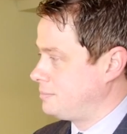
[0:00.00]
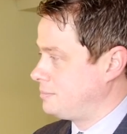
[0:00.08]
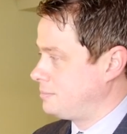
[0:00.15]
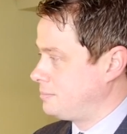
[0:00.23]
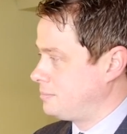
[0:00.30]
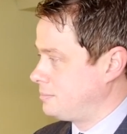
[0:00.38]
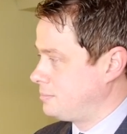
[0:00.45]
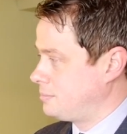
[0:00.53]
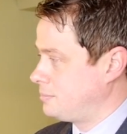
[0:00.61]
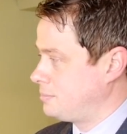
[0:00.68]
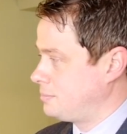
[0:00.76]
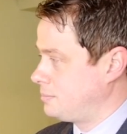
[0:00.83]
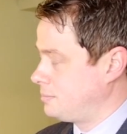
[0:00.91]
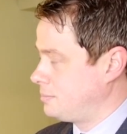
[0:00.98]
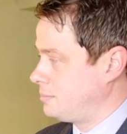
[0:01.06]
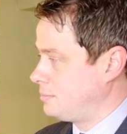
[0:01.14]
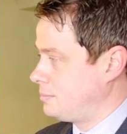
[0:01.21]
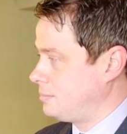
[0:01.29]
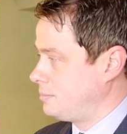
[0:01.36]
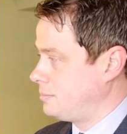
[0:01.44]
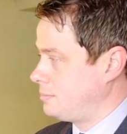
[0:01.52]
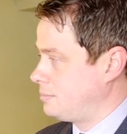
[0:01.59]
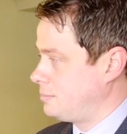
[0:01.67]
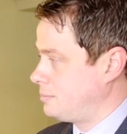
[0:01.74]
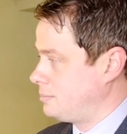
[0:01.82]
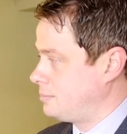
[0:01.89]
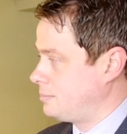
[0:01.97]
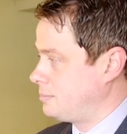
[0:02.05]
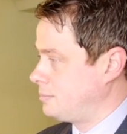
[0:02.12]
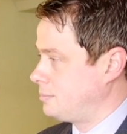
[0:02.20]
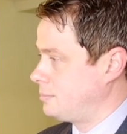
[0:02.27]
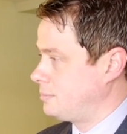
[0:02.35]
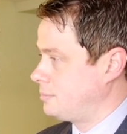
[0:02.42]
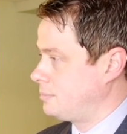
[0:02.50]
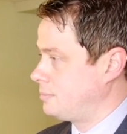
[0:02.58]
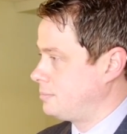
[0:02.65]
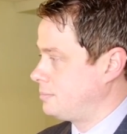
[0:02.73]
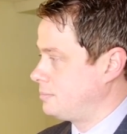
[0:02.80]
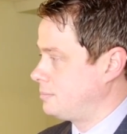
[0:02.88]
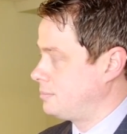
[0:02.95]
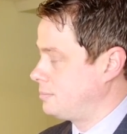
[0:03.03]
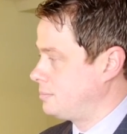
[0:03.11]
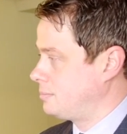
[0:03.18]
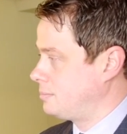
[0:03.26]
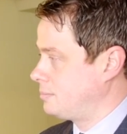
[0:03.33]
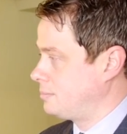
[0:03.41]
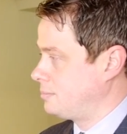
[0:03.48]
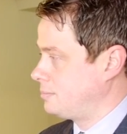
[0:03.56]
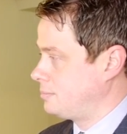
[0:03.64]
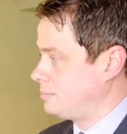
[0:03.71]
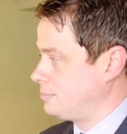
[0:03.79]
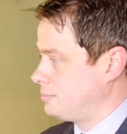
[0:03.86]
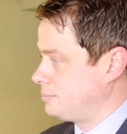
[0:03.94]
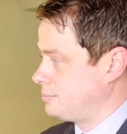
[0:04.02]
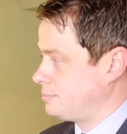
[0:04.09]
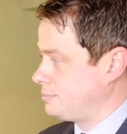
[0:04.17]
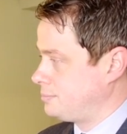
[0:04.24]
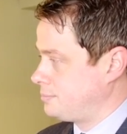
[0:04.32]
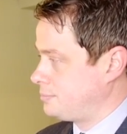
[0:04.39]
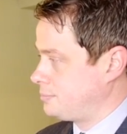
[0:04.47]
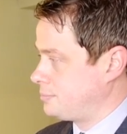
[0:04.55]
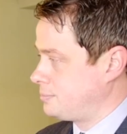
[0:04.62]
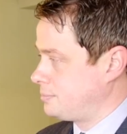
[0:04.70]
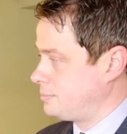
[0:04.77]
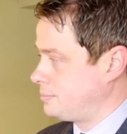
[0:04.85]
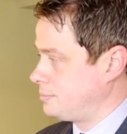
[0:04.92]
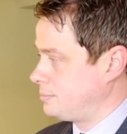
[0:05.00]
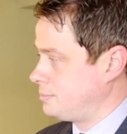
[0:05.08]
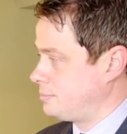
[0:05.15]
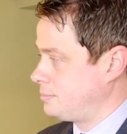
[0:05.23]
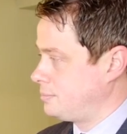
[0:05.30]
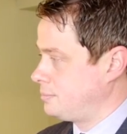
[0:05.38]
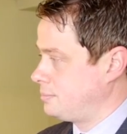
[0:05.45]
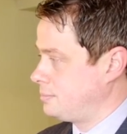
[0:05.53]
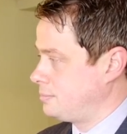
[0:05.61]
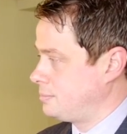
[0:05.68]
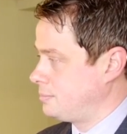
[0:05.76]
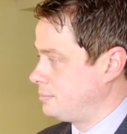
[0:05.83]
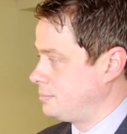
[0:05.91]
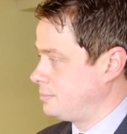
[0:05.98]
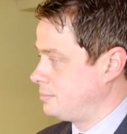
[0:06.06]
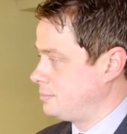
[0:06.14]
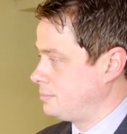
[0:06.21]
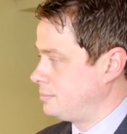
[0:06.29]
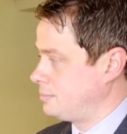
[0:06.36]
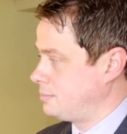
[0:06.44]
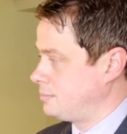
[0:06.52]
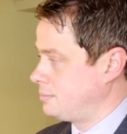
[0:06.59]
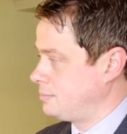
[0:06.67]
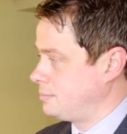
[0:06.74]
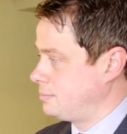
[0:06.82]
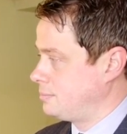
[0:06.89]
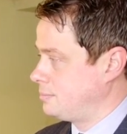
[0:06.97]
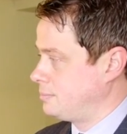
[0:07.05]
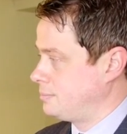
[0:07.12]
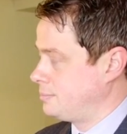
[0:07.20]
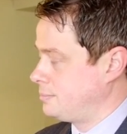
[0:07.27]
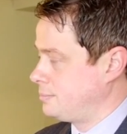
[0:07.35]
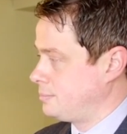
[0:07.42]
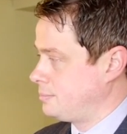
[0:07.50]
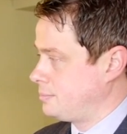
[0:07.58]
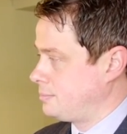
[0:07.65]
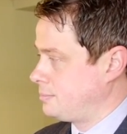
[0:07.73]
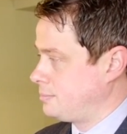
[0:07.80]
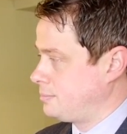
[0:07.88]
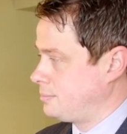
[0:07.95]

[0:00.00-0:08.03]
No words are spoken by the person on screen.